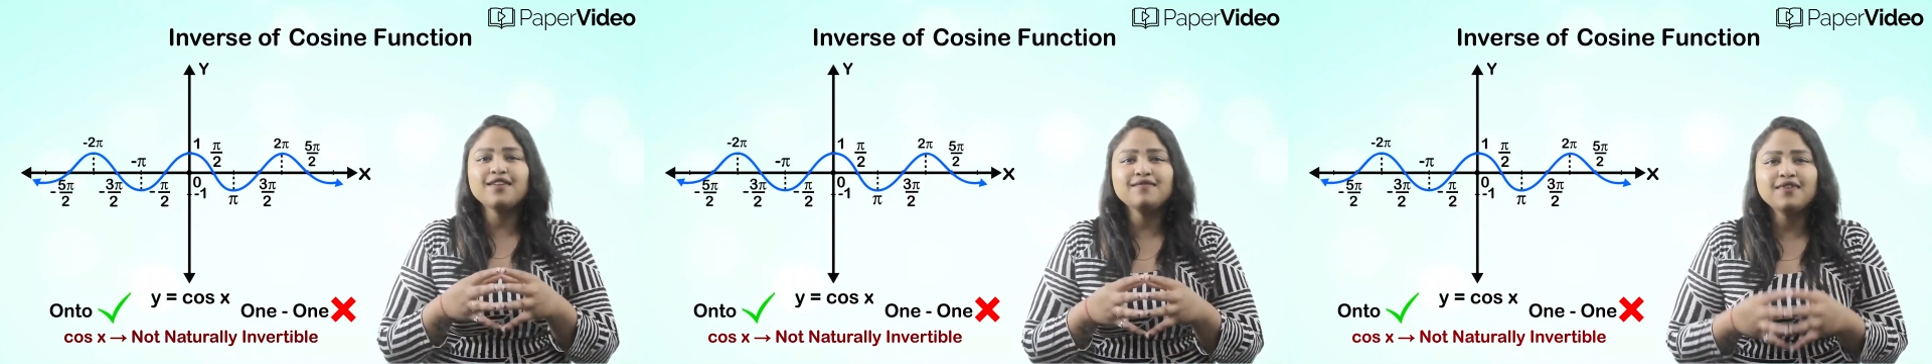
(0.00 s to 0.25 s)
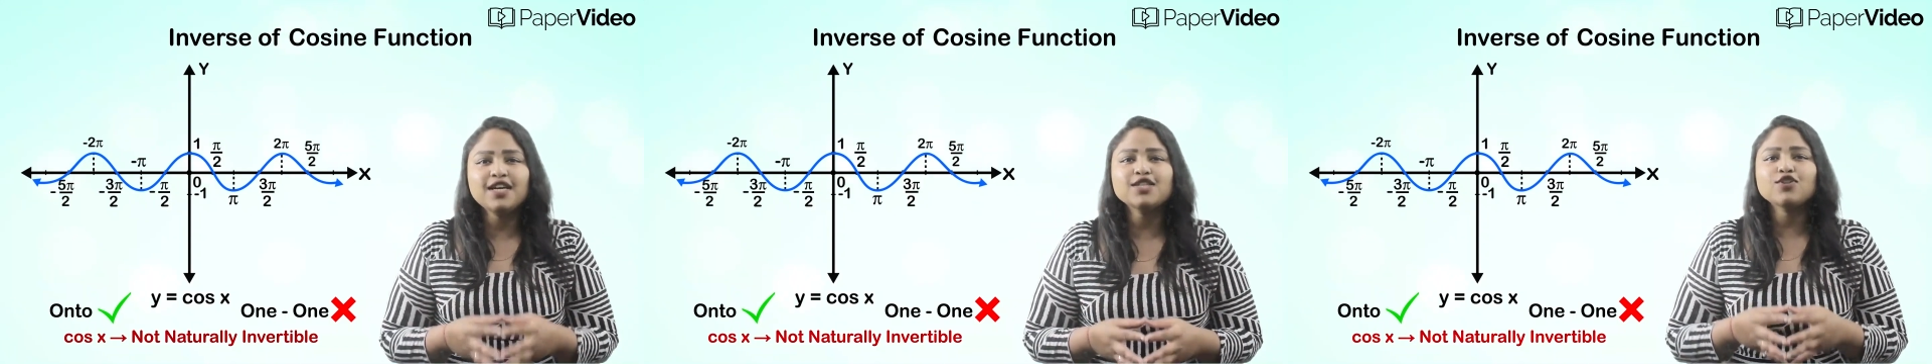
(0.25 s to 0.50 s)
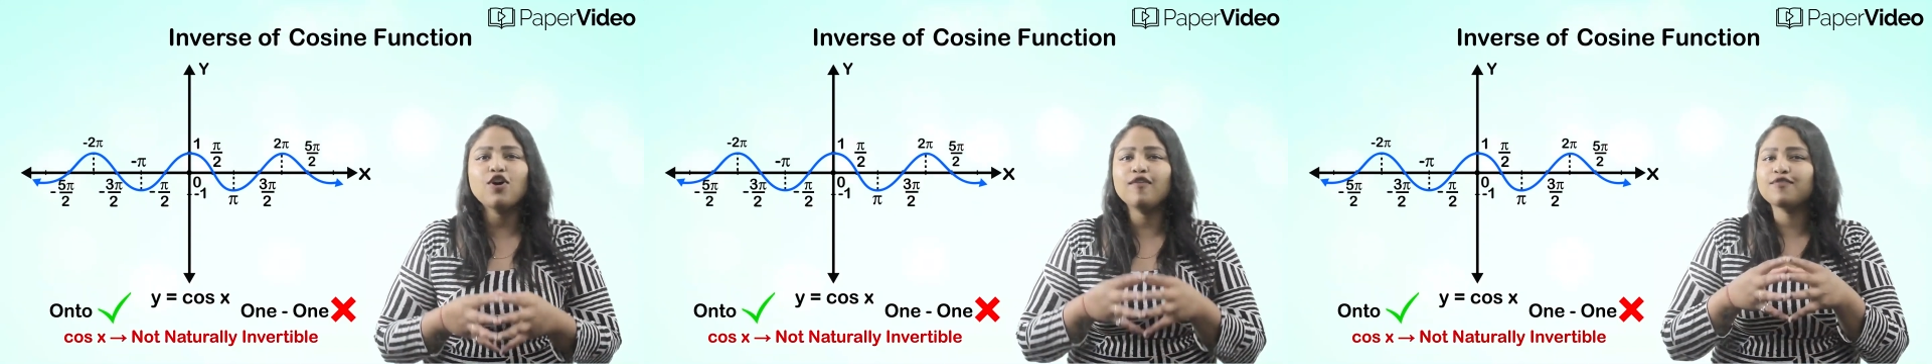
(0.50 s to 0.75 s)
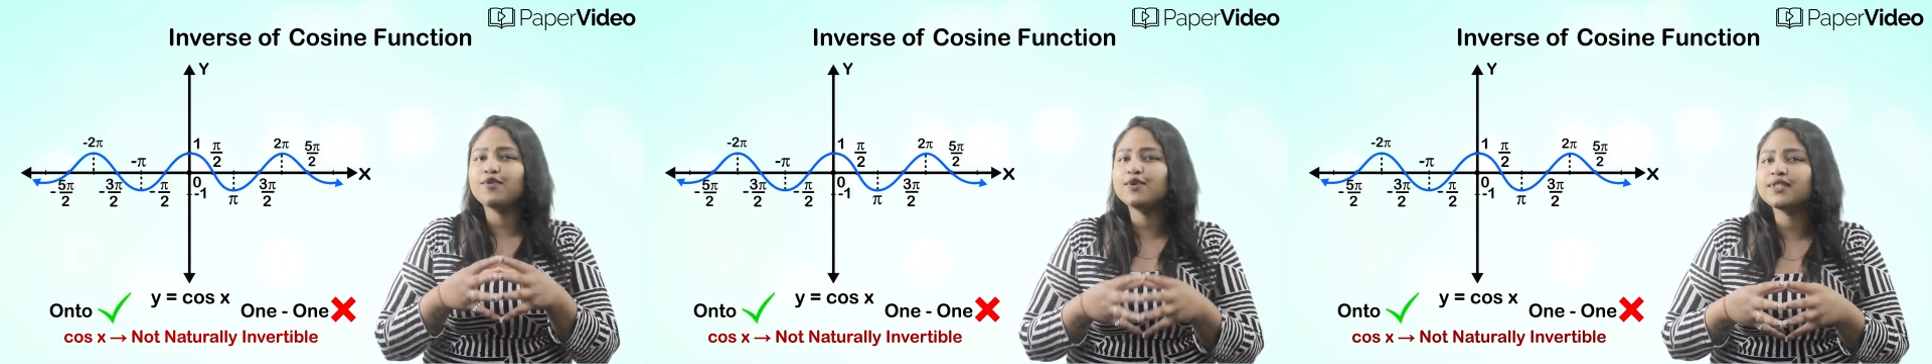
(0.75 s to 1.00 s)
inverse
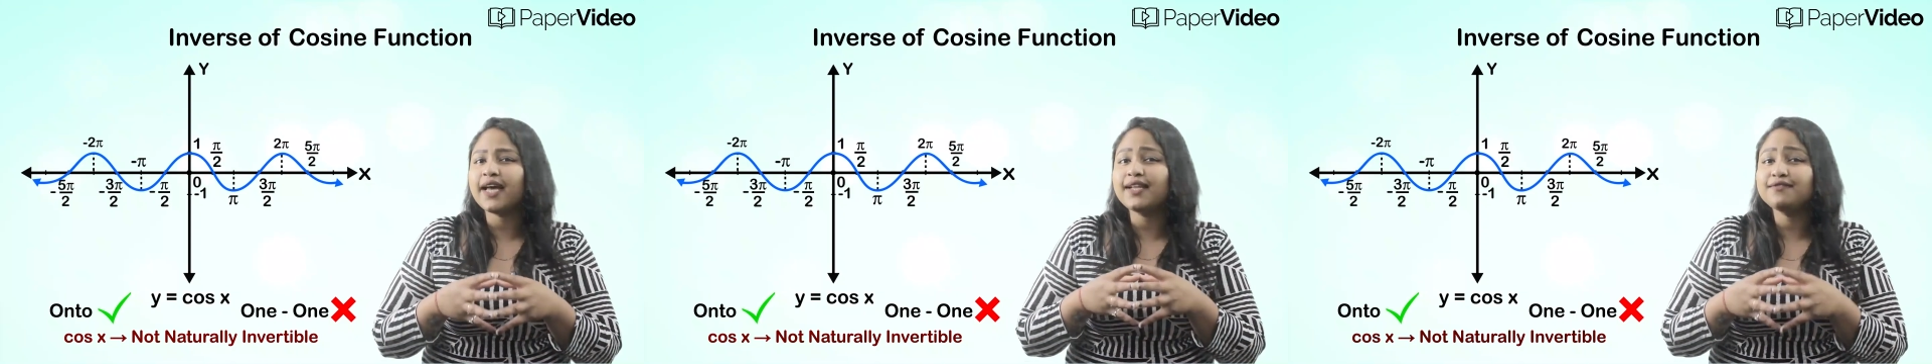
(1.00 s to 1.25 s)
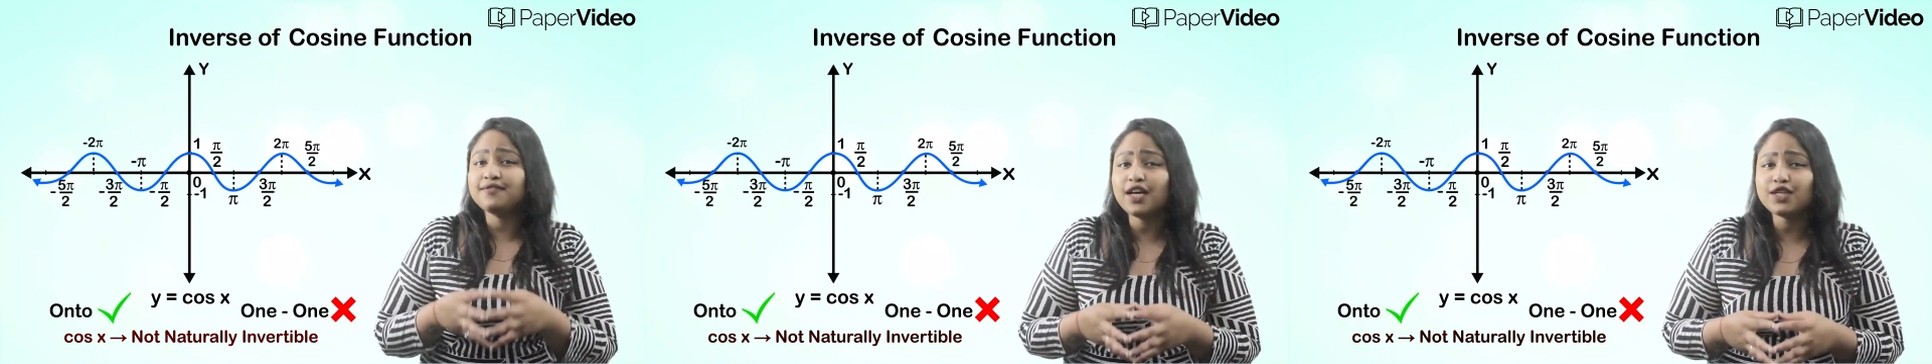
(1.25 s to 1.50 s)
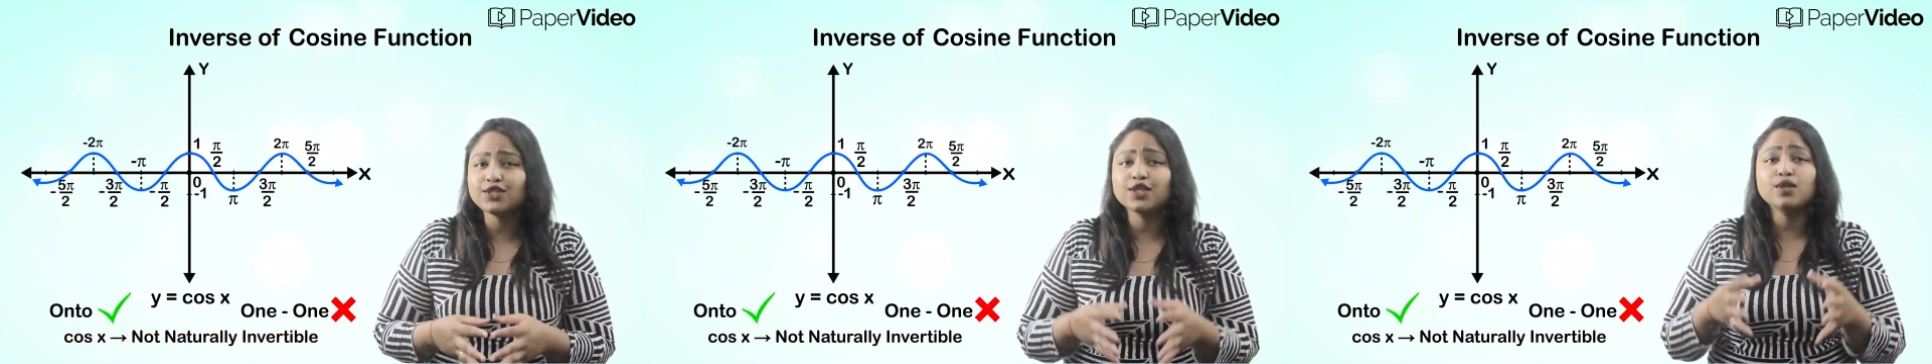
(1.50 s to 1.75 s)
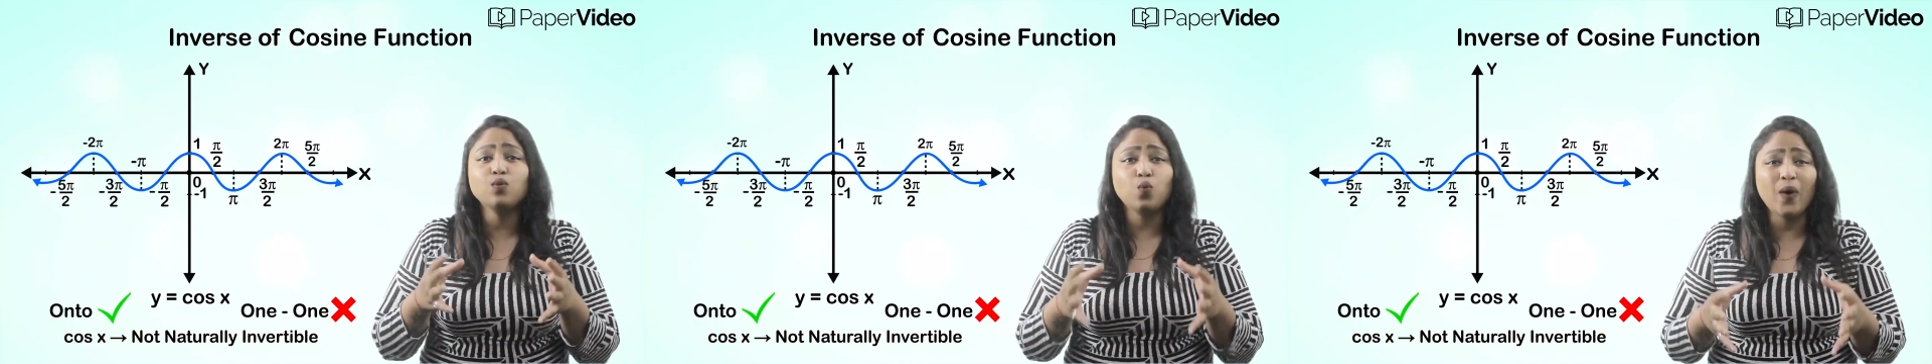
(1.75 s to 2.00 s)
of cosine
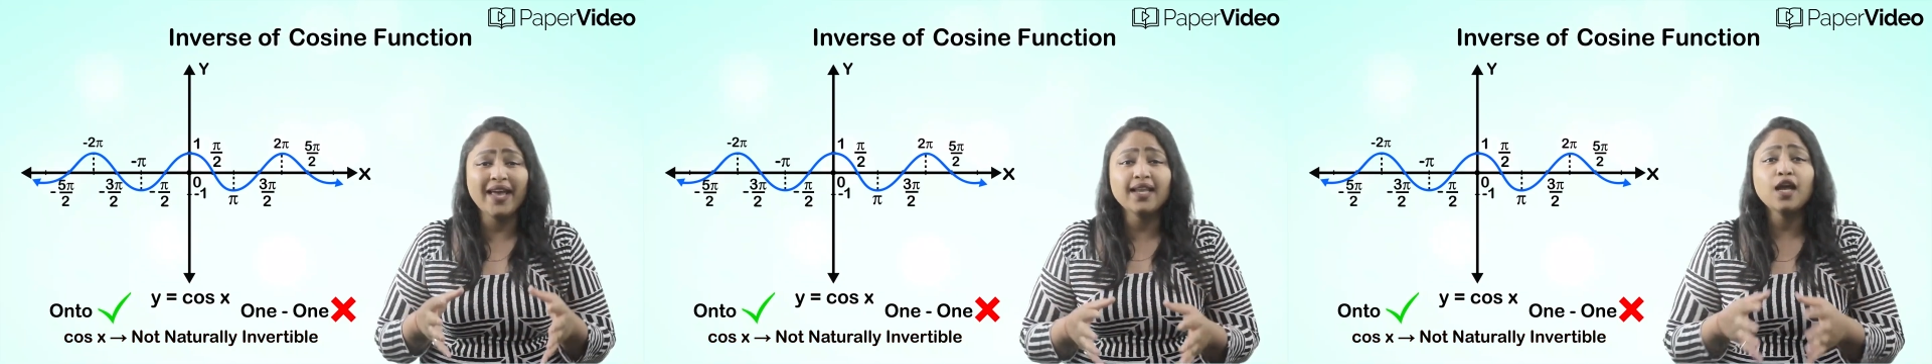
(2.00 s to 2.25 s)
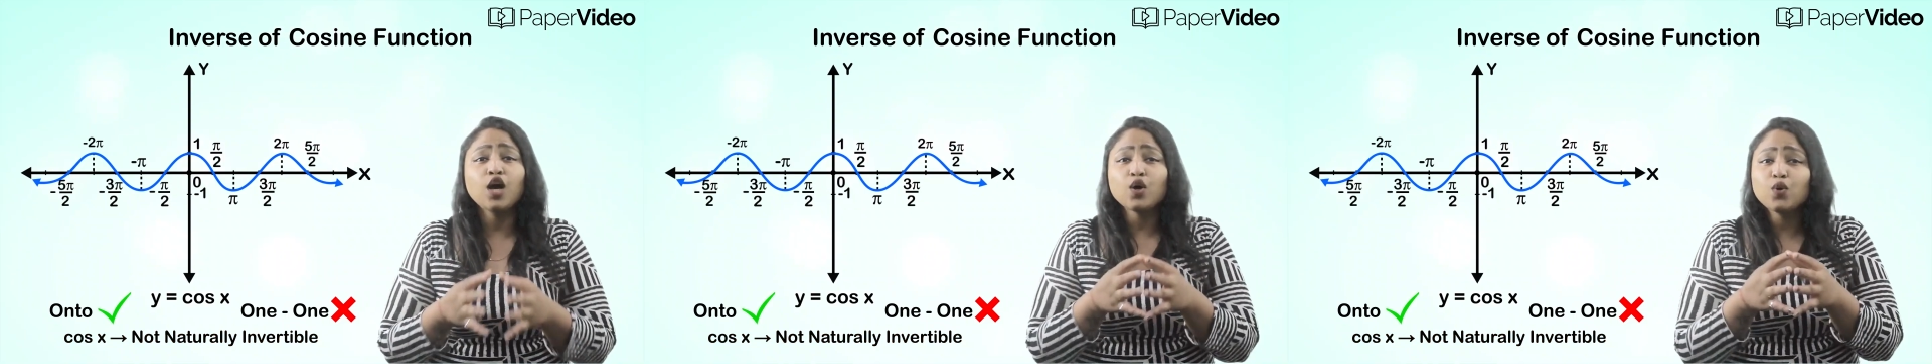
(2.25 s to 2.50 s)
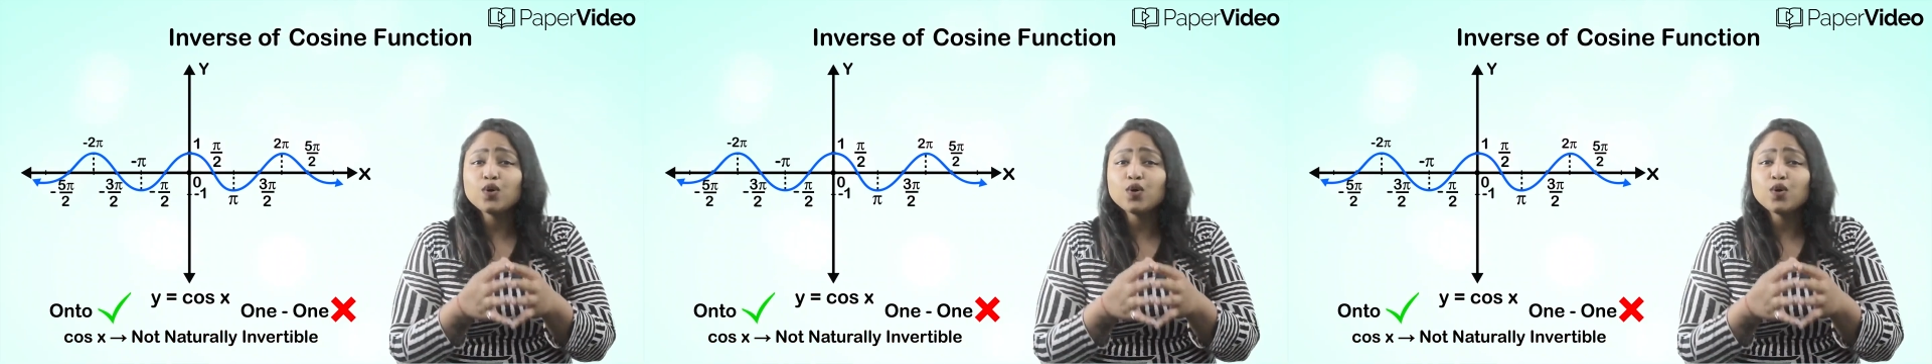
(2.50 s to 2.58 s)
function when